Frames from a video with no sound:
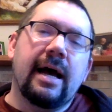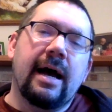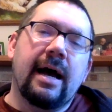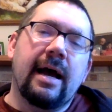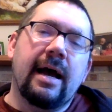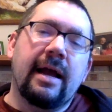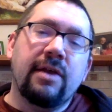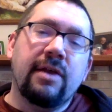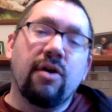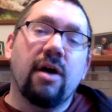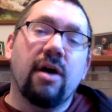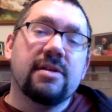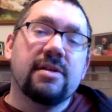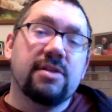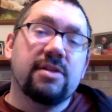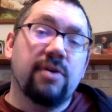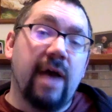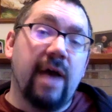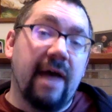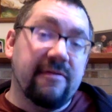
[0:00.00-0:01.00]
And you
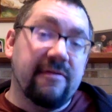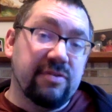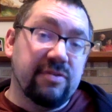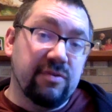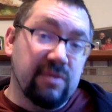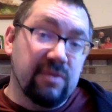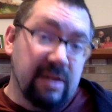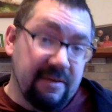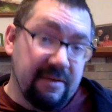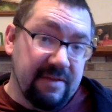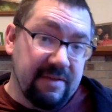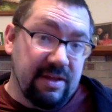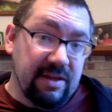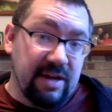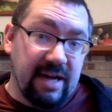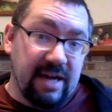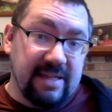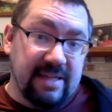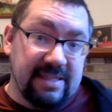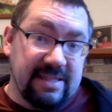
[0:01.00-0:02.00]
also have to live in the
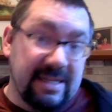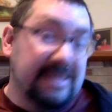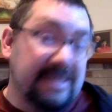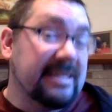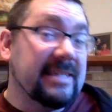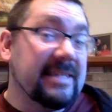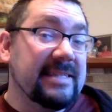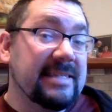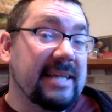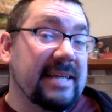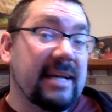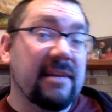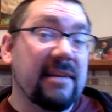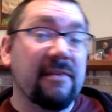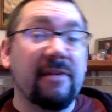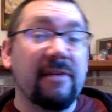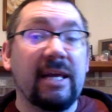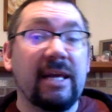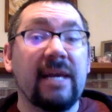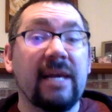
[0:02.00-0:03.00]
United States
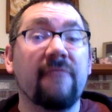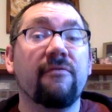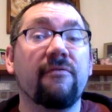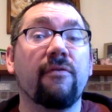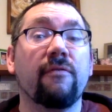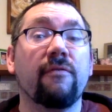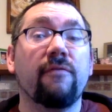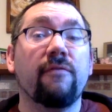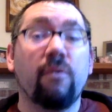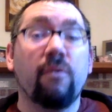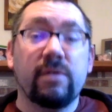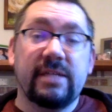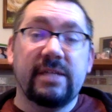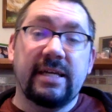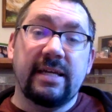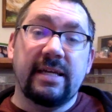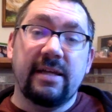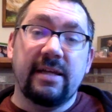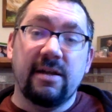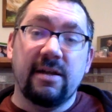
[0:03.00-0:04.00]
consecutively for
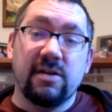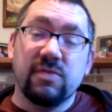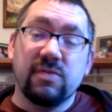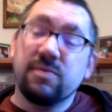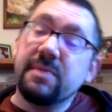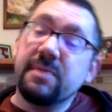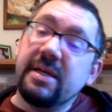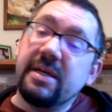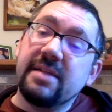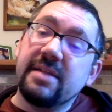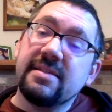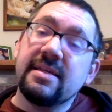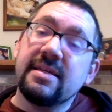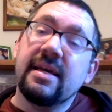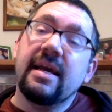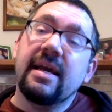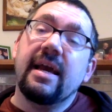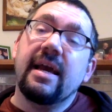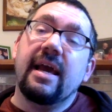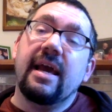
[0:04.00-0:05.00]
14 years, which means
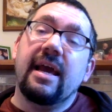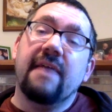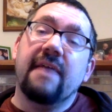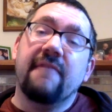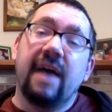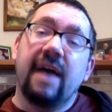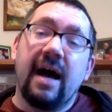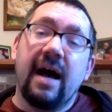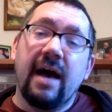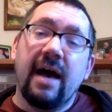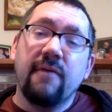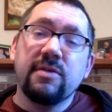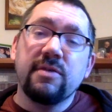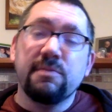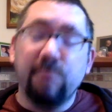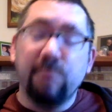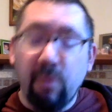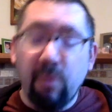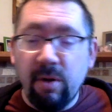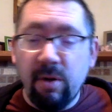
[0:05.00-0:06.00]
if I was
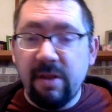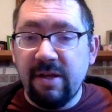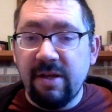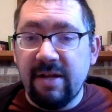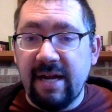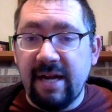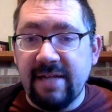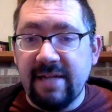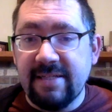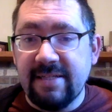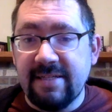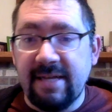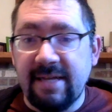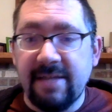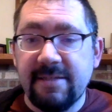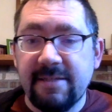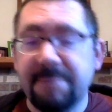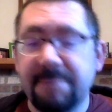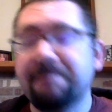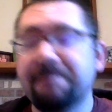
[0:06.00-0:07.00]
born in the United
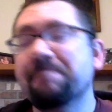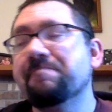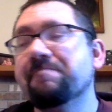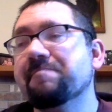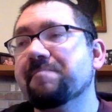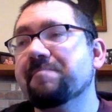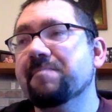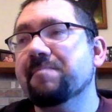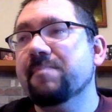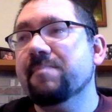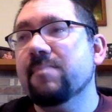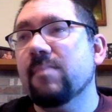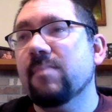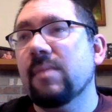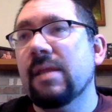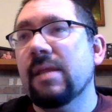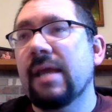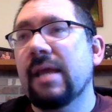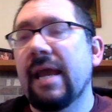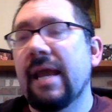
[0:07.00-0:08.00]
States
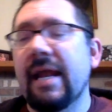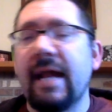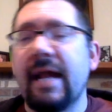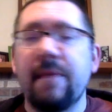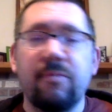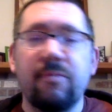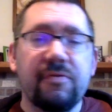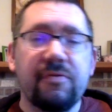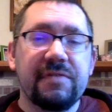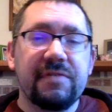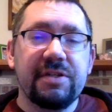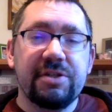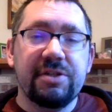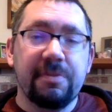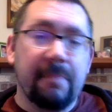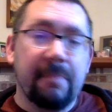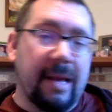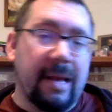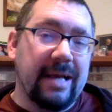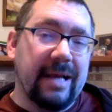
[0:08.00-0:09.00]
and I moved to
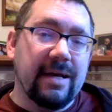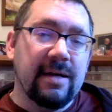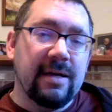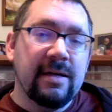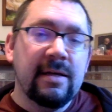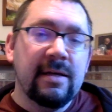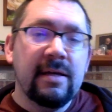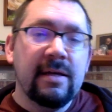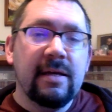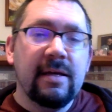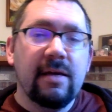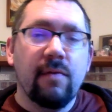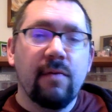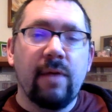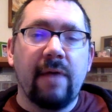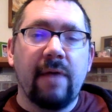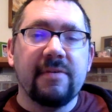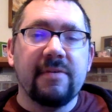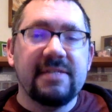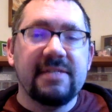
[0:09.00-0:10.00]
Jamaica when
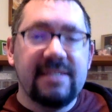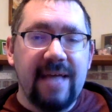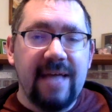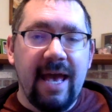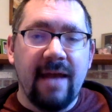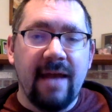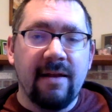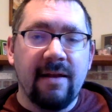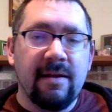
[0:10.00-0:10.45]
I was 10